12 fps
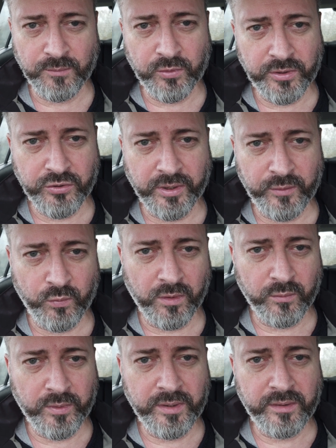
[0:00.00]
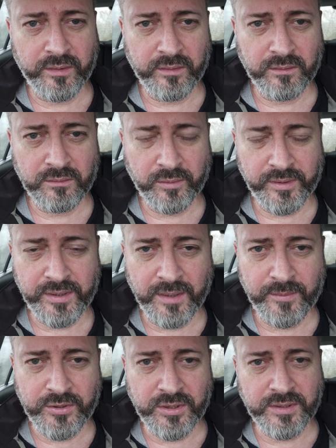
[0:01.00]
I'm going to try and work with the
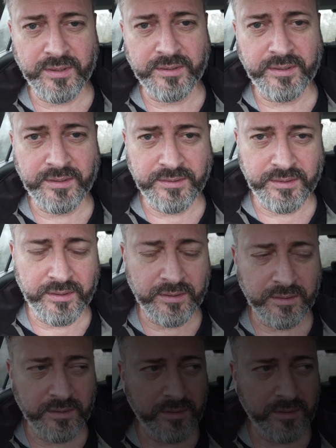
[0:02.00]
images that I take today.